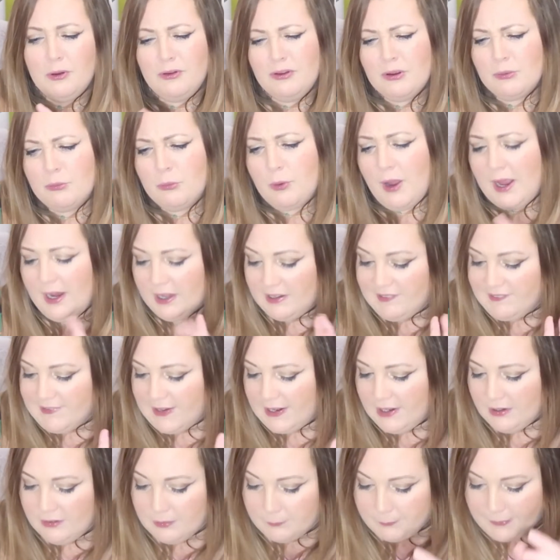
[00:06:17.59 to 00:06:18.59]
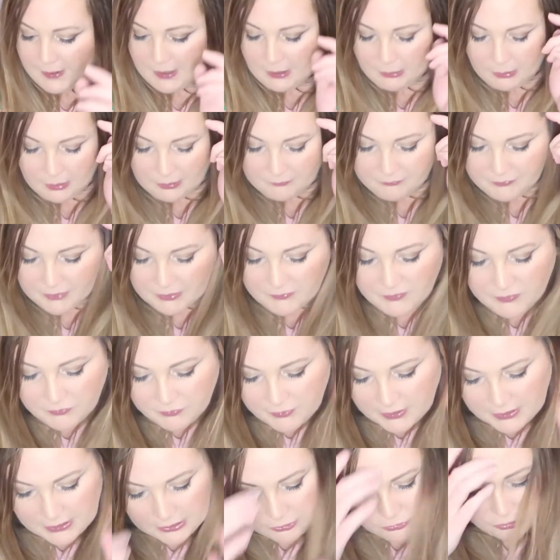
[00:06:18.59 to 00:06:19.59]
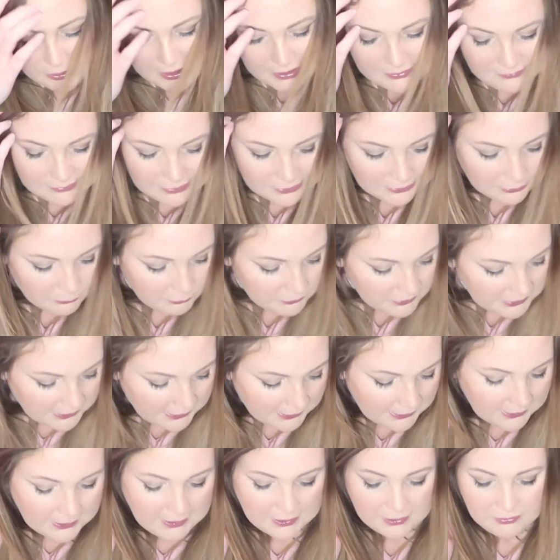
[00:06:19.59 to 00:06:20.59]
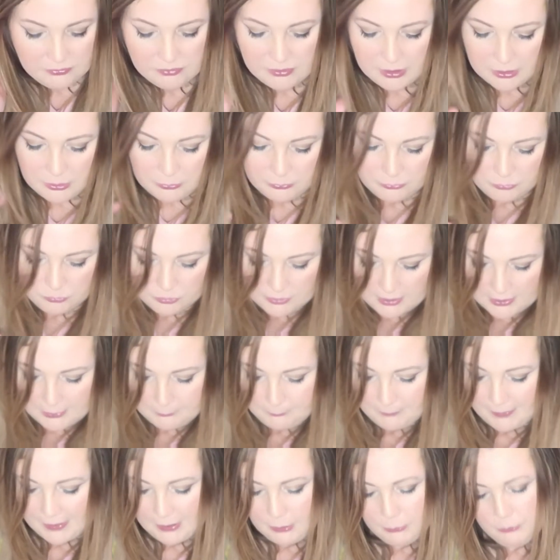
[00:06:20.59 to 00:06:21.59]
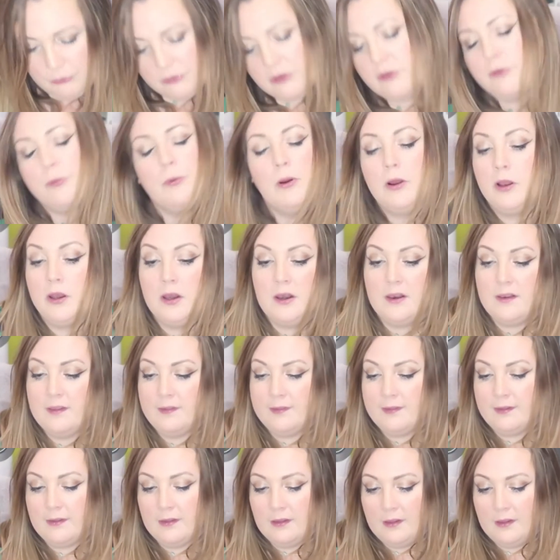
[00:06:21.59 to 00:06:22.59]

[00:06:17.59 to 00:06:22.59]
which I'm quite excited about I've never really tried a liquid highlighter I always try powdered ones